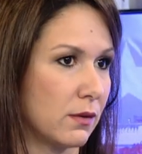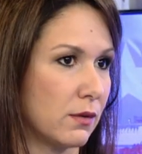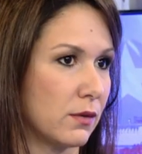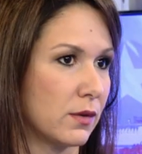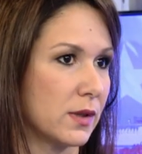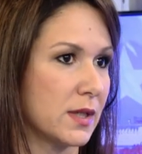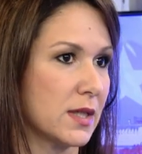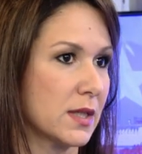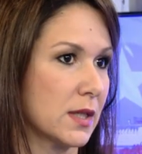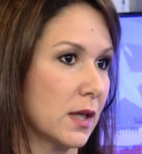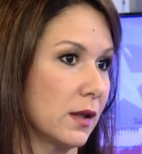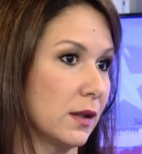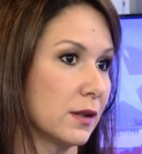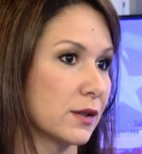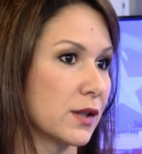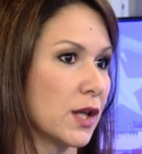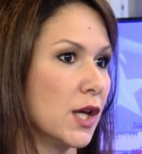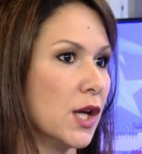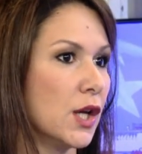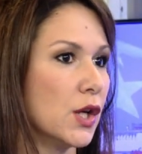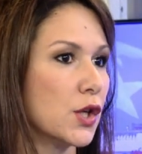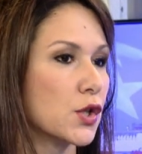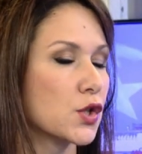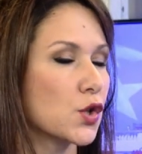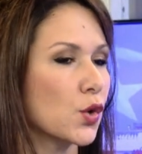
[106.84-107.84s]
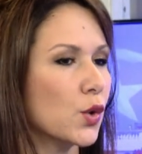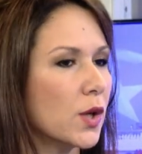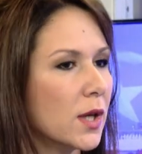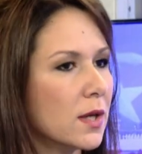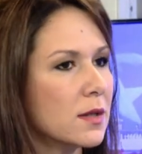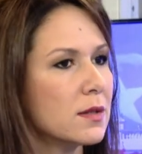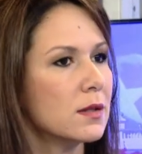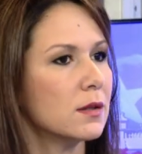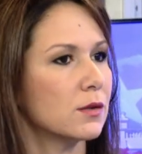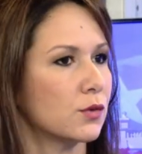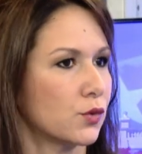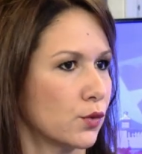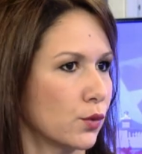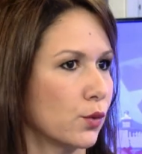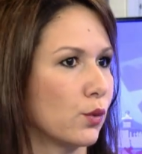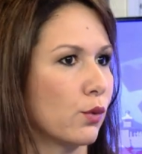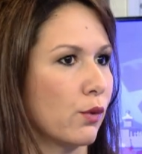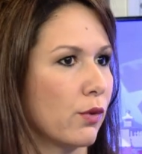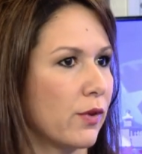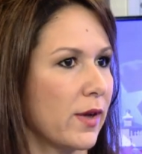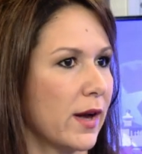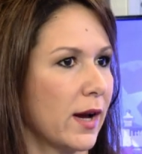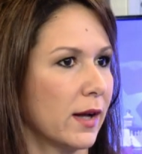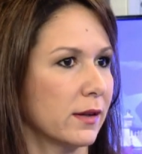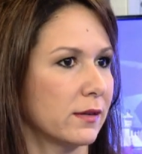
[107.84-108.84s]
the result. So is it true
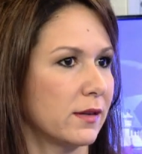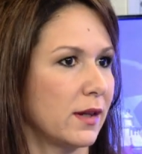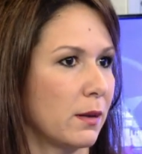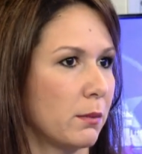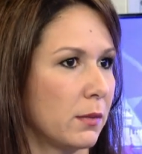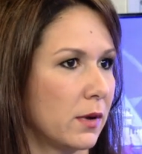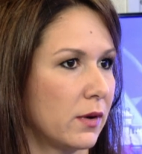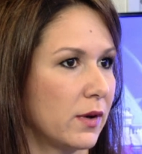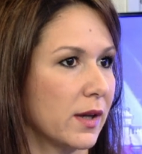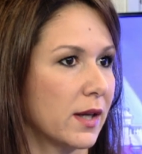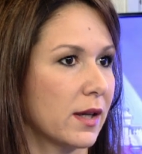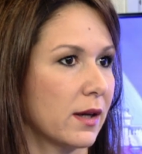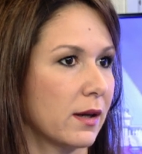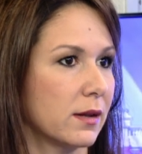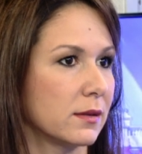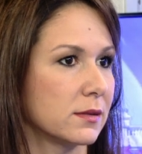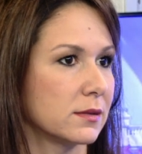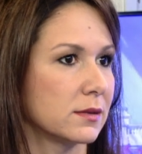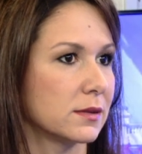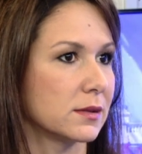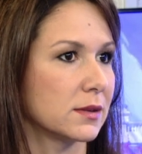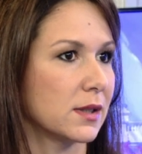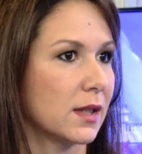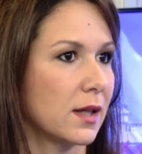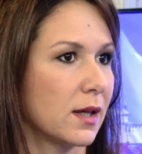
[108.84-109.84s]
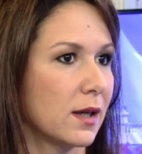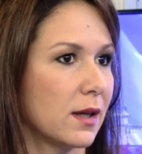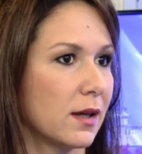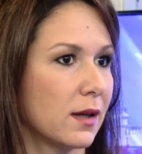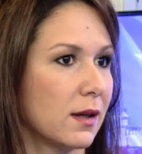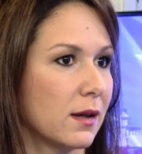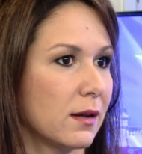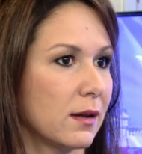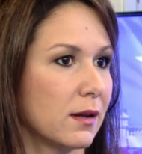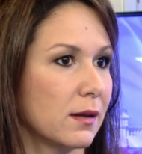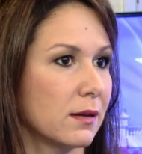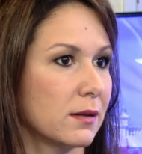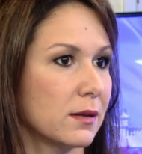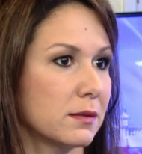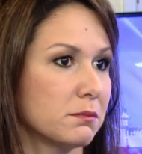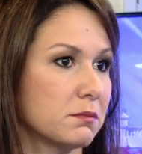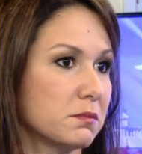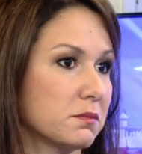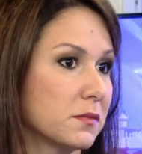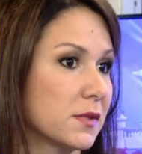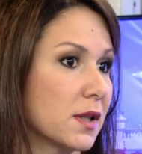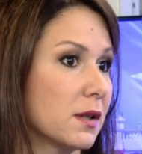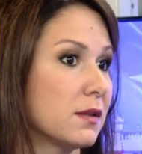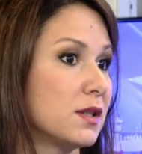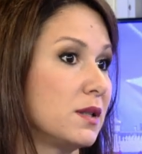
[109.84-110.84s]
that the American
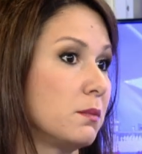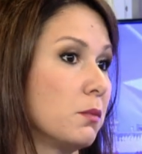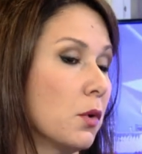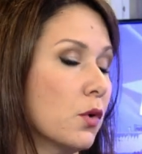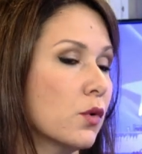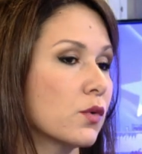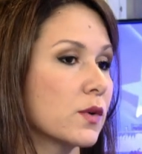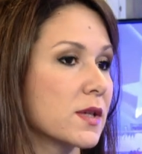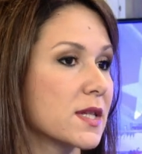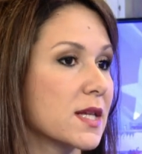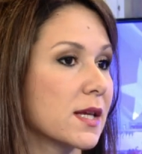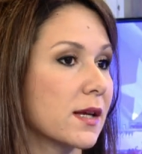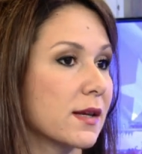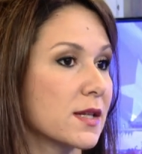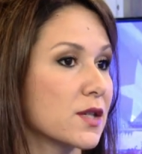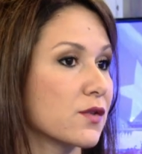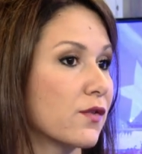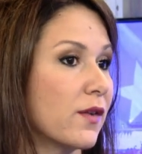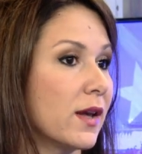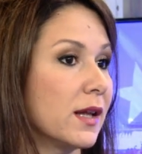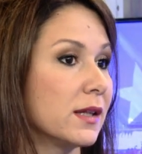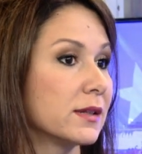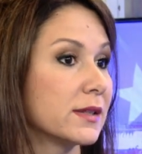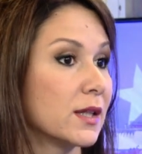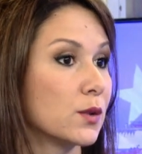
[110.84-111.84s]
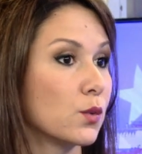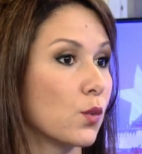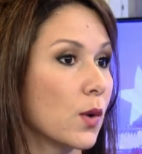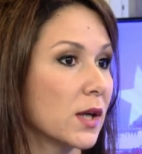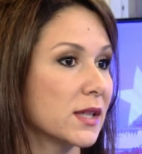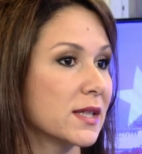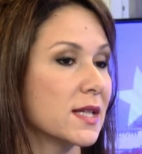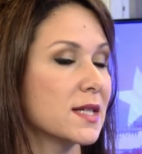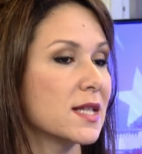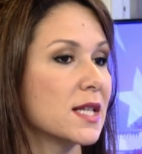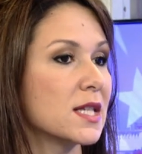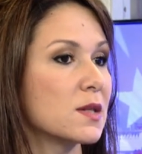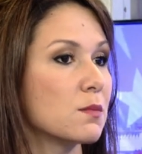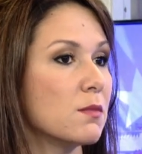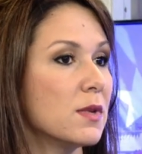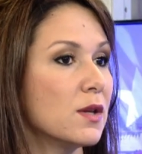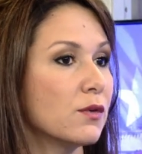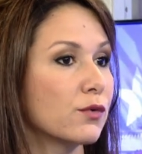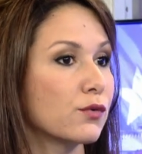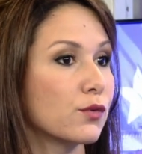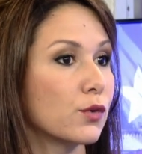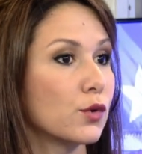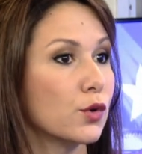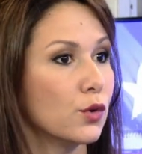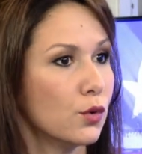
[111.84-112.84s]
democracy has failed? And what does this mean
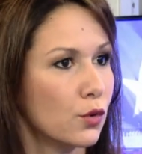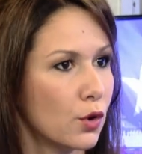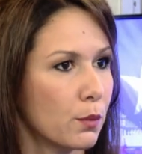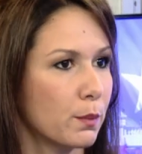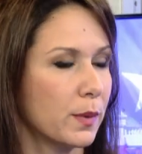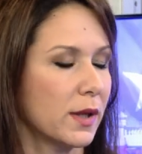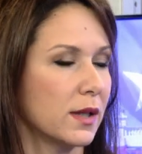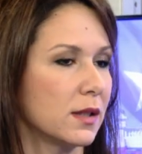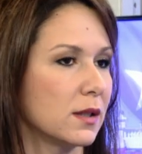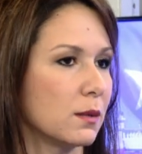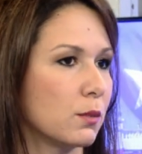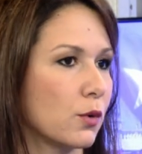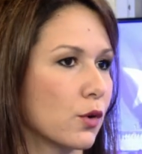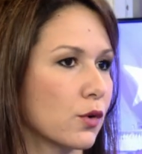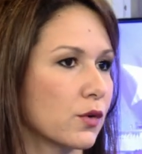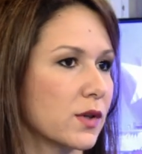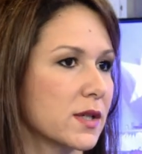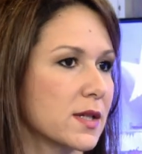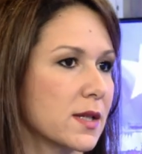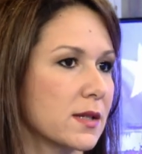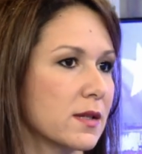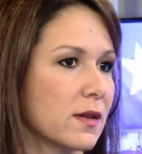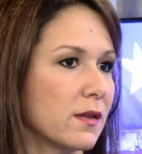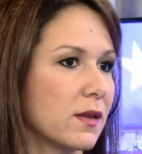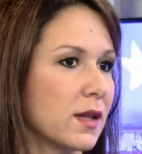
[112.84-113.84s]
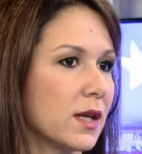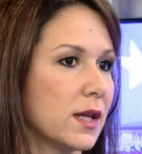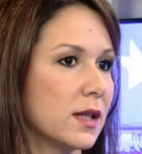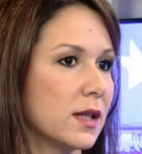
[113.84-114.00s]
for European democracies in the